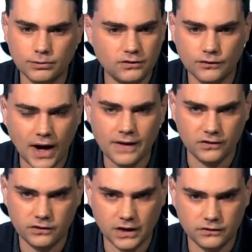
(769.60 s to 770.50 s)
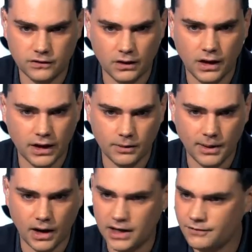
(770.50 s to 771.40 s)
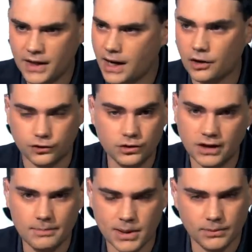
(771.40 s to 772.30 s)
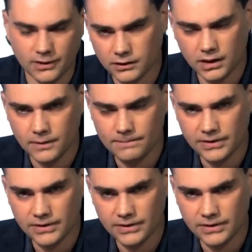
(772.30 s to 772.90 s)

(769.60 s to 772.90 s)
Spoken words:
threats of violence against Ilhan Omar? And if they are, shouldn't they be arrested?